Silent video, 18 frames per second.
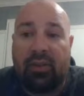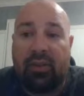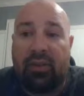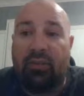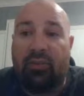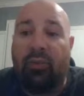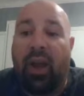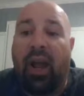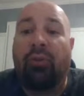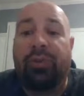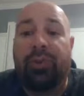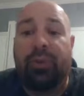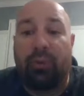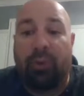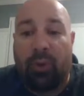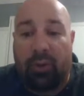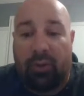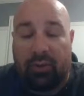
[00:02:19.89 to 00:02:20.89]
throughout
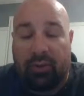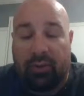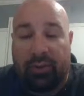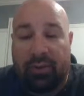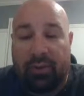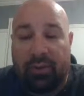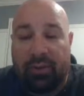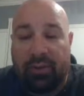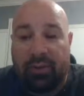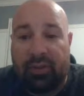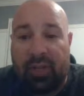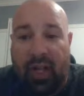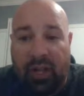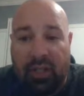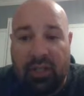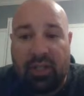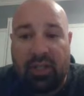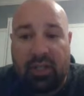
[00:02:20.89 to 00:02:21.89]
the world,
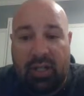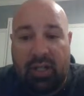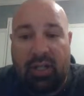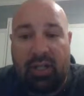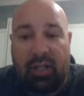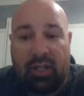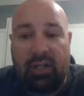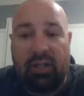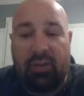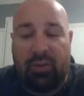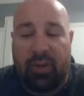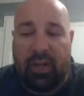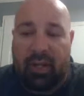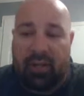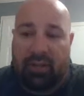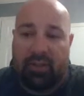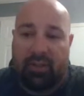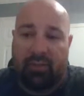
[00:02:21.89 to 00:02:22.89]
not just here in the
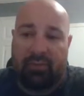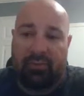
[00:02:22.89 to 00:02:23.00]
US.